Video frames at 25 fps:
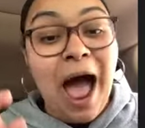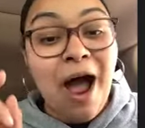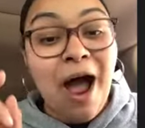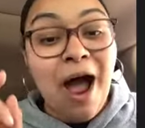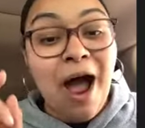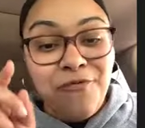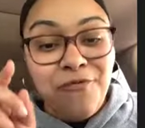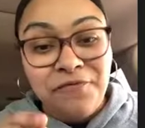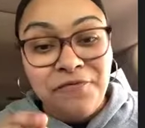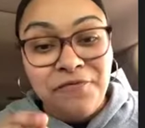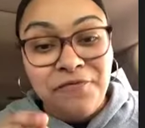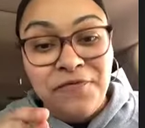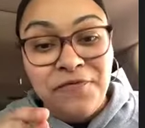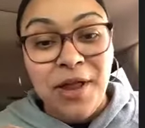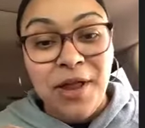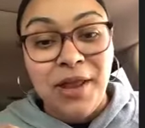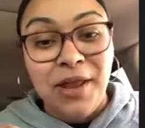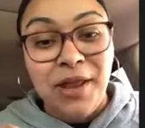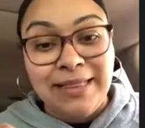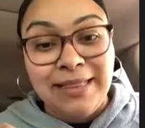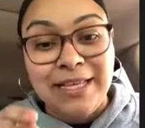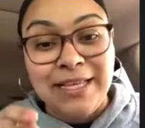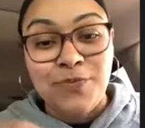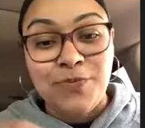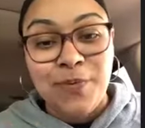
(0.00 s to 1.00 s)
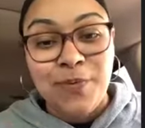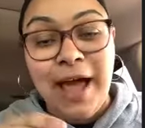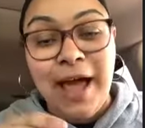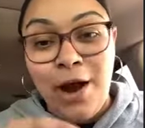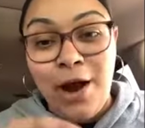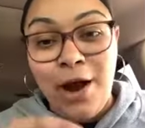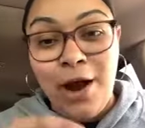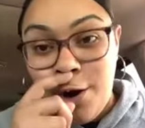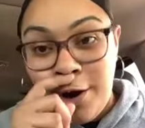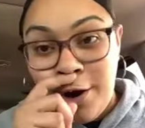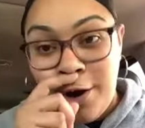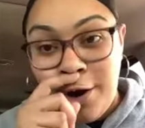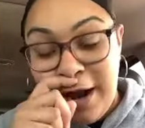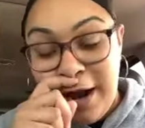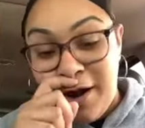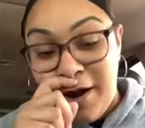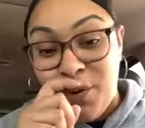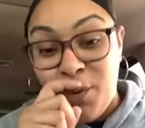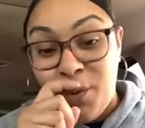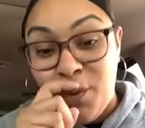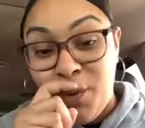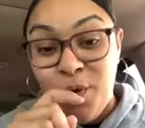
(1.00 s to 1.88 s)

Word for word: really felt like this when I heard Eric Worre